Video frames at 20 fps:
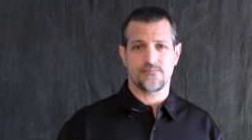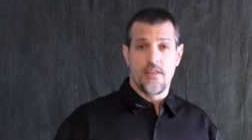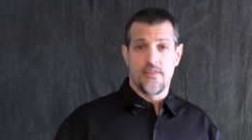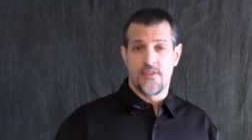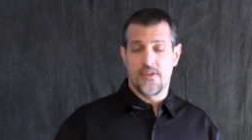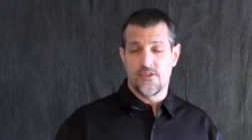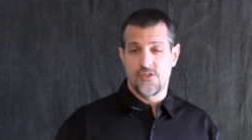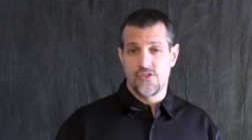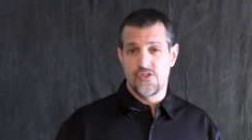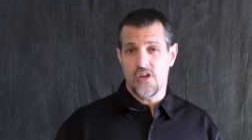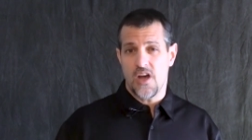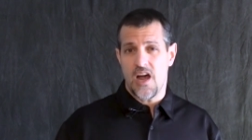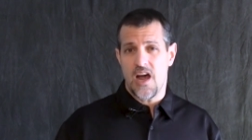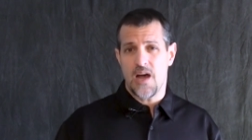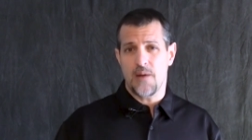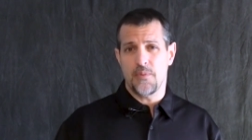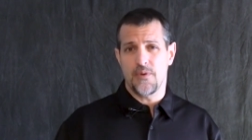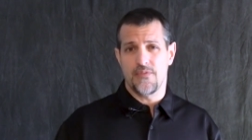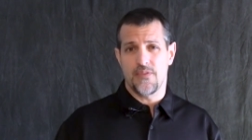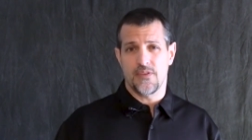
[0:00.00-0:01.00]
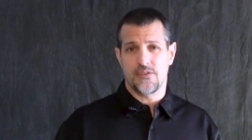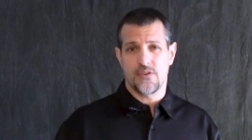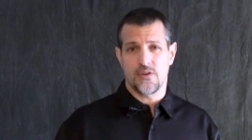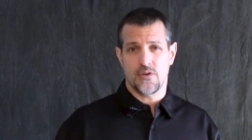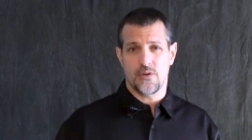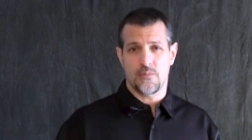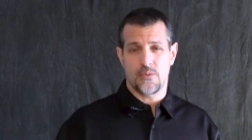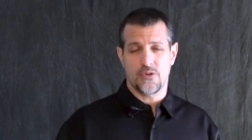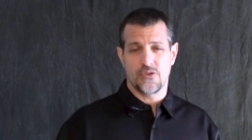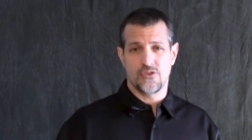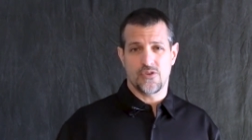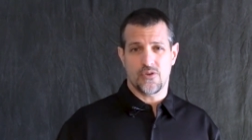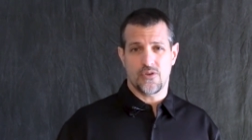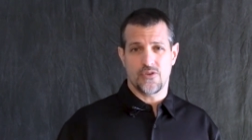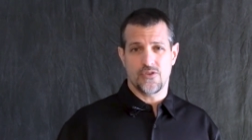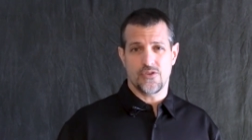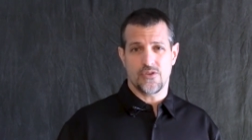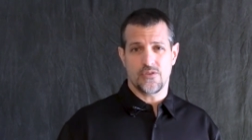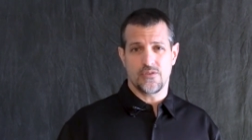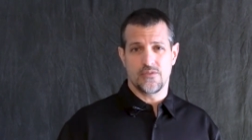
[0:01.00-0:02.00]
The job of the
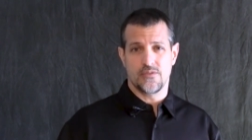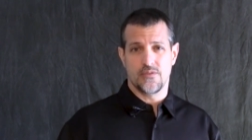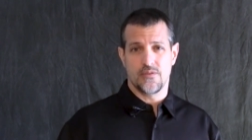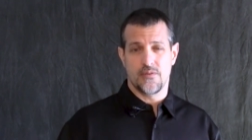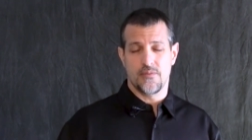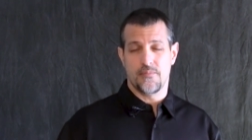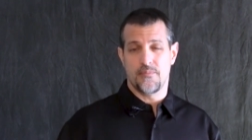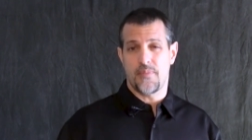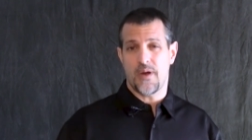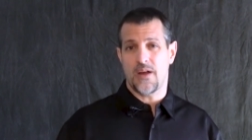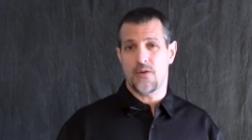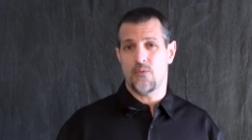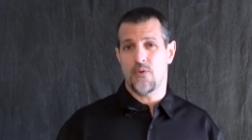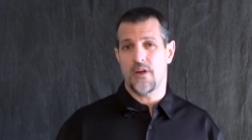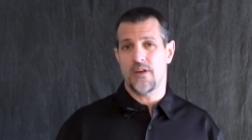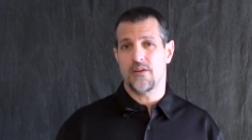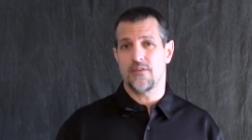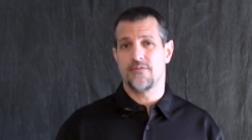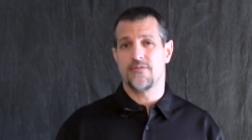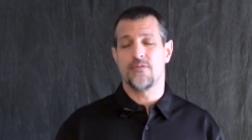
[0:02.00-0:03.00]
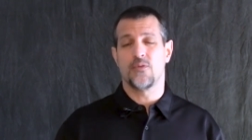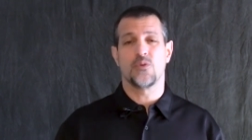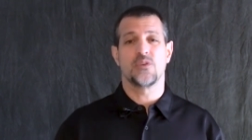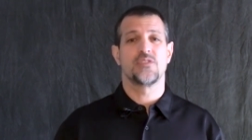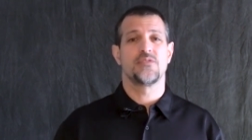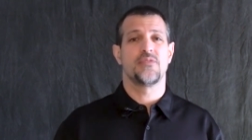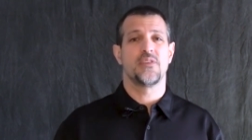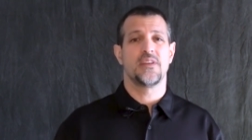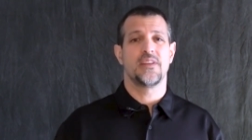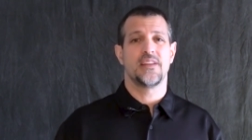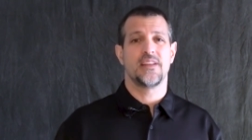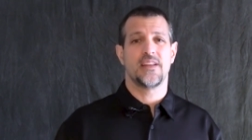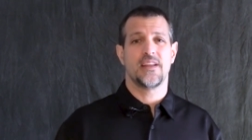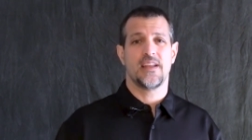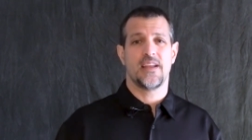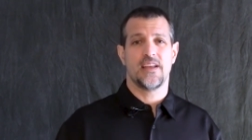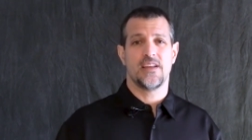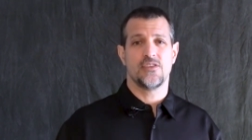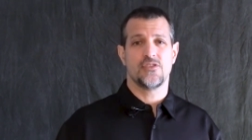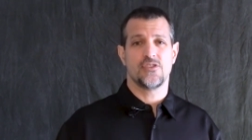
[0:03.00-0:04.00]
turbocharger by way of force feeding
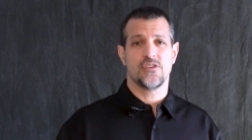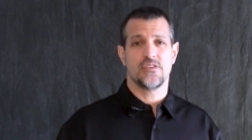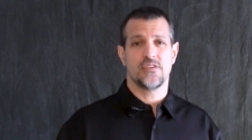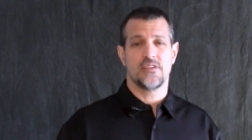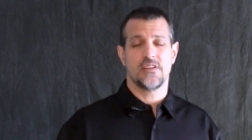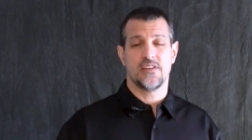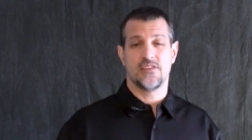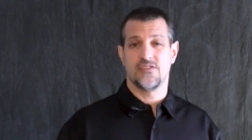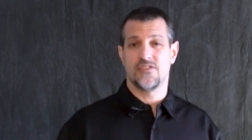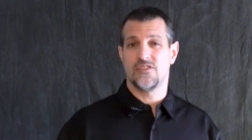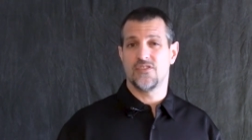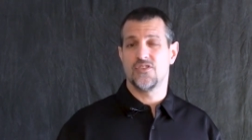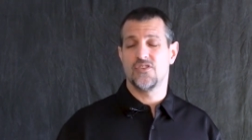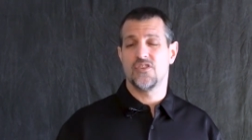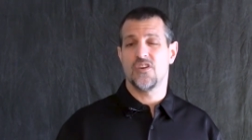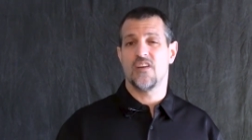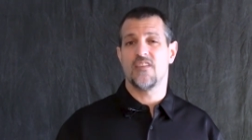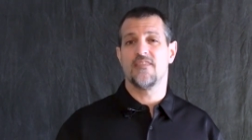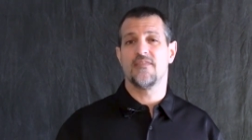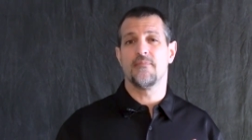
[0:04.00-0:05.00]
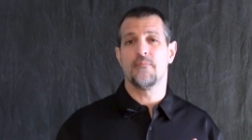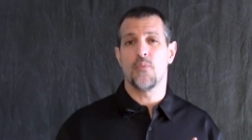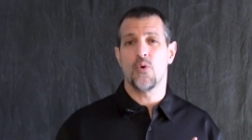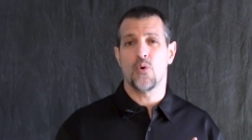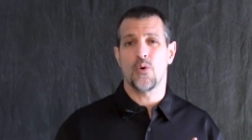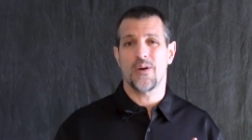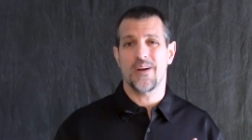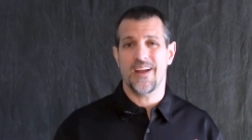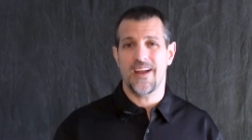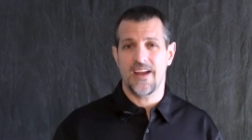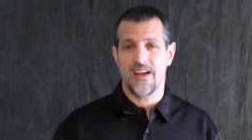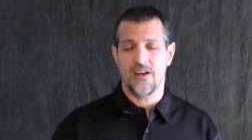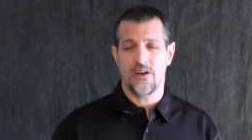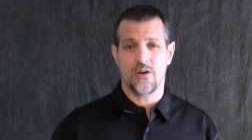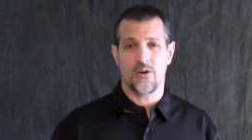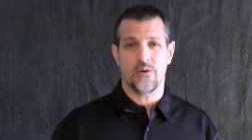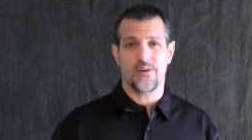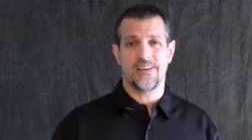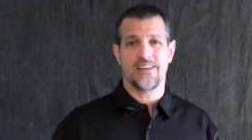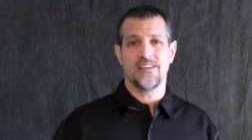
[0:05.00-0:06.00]
the engine is to shove more
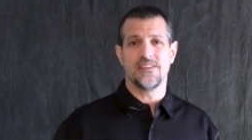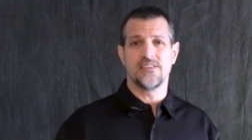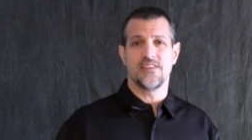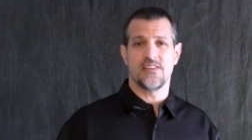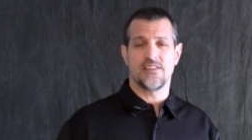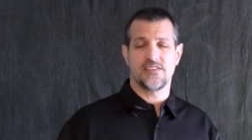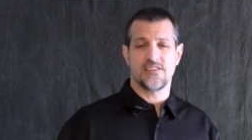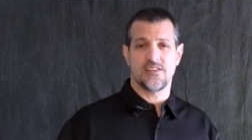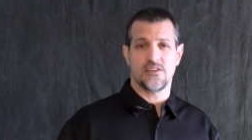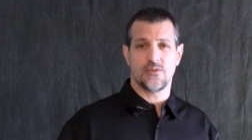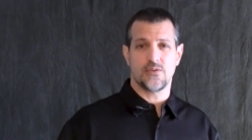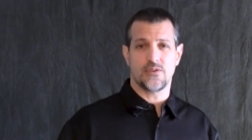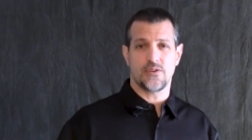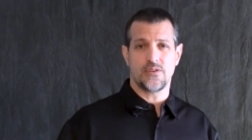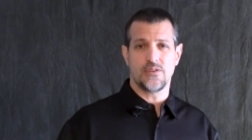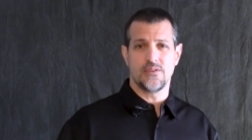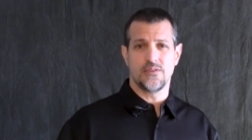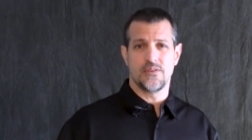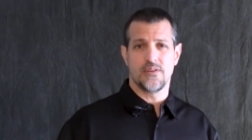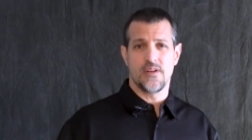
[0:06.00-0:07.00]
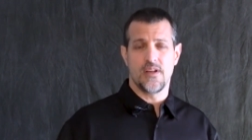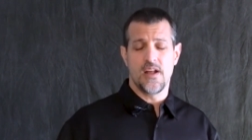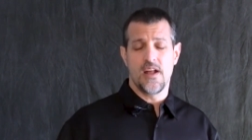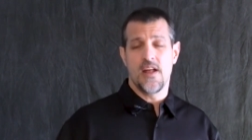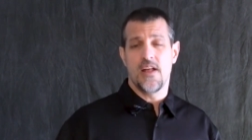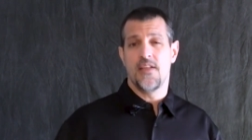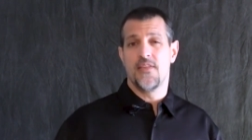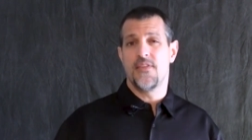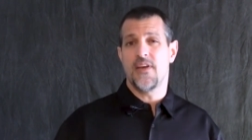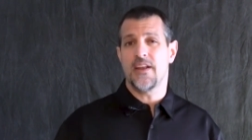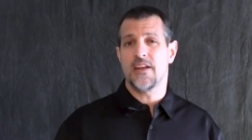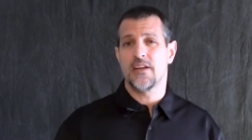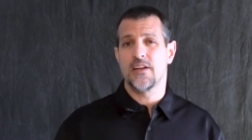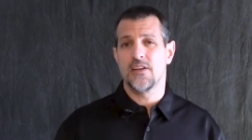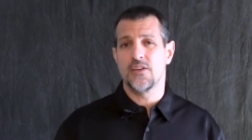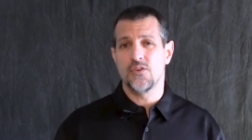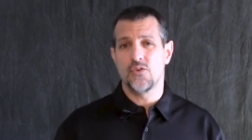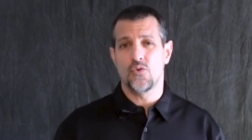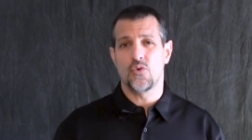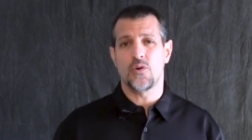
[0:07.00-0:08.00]
air into the cylinder than it could
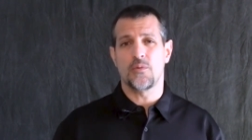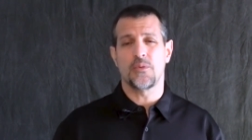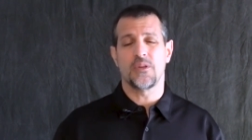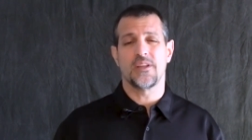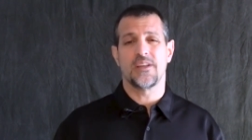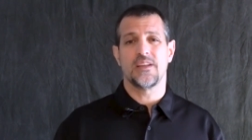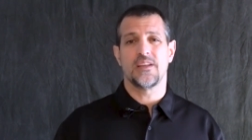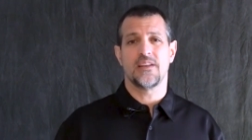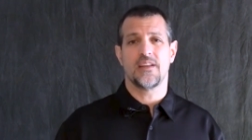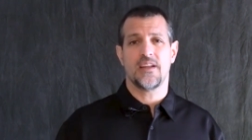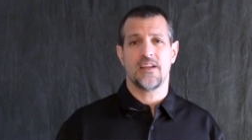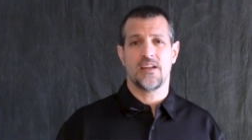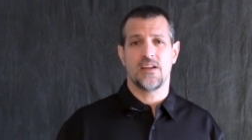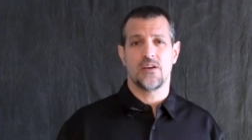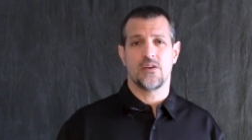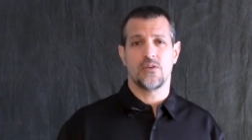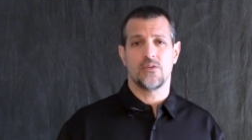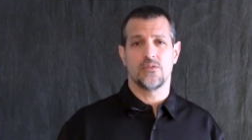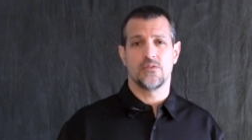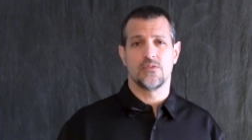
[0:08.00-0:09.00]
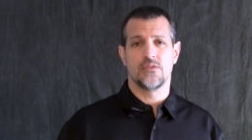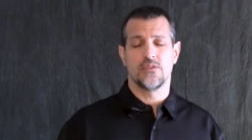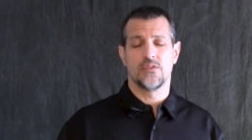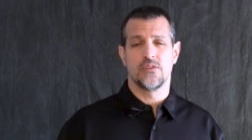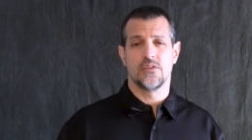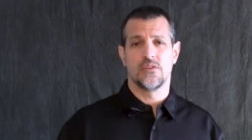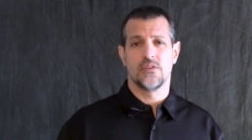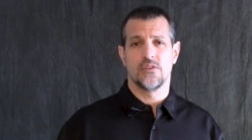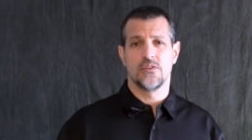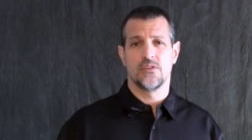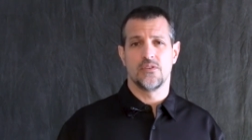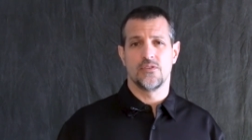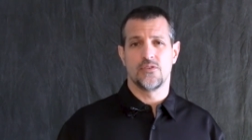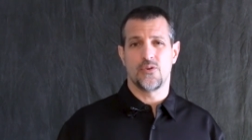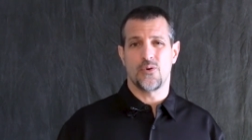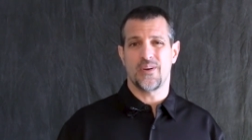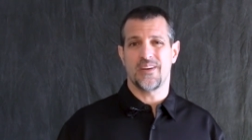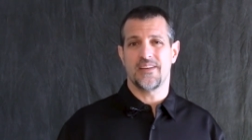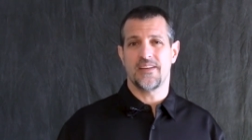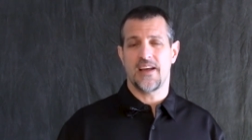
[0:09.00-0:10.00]
normally inhale
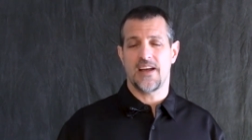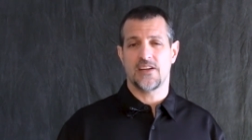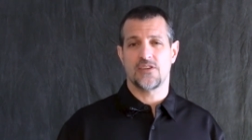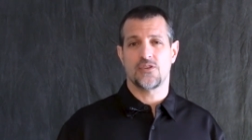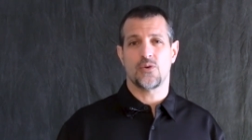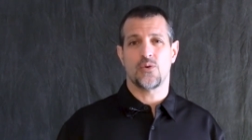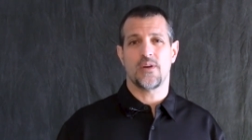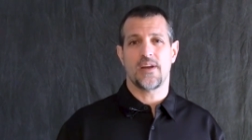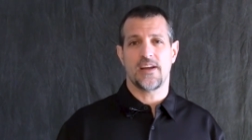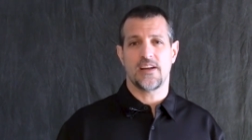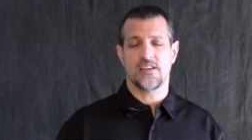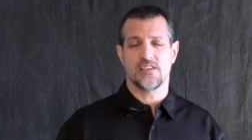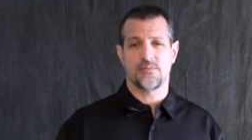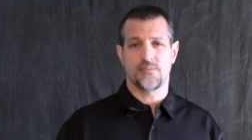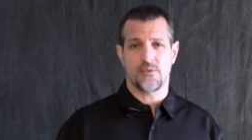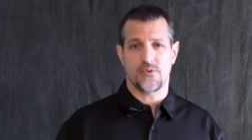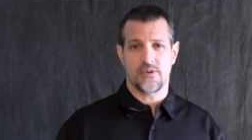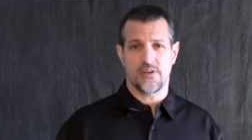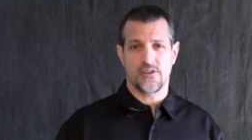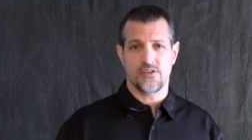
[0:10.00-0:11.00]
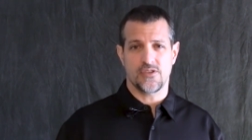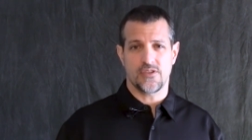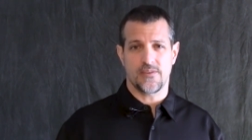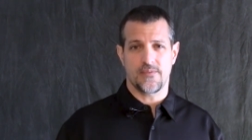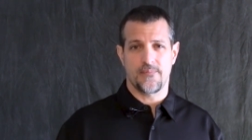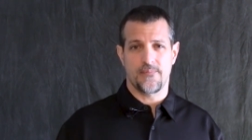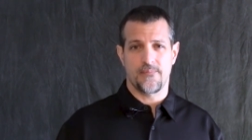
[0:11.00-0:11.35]
during natural aspiration.